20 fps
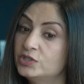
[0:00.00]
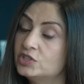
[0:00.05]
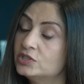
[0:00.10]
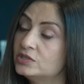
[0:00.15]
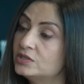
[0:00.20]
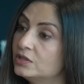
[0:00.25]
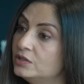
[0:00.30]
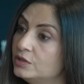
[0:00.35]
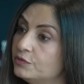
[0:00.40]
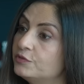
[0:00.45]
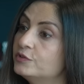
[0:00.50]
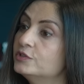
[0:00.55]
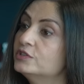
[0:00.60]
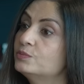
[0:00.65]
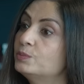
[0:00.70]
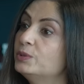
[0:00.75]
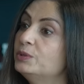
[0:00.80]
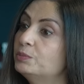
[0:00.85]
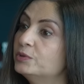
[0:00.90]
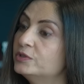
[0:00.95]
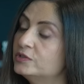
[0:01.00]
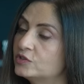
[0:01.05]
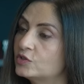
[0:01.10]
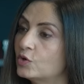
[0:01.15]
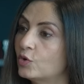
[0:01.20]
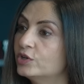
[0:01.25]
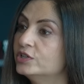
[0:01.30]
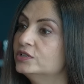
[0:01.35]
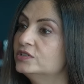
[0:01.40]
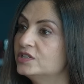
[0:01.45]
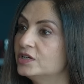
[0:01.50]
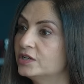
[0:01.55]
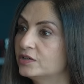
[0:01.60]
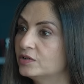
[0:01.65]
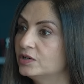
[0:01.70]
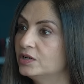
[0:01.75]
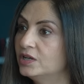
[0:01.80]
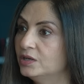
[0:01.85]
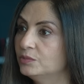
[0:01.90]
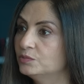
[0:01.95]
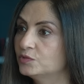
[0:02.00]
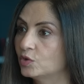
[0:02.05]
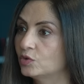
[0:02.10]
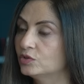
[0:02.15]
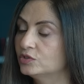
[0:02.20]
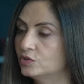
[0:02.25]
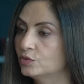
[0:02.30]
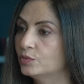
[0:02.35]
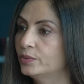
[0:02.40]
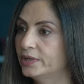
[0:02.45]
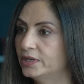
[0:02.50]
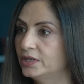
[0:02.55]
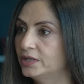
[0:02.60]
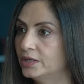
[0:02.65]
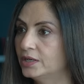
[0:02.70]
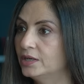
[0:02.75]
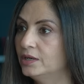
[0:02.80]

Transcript: which is the difference people saw in sacred games also when mm. it hmm.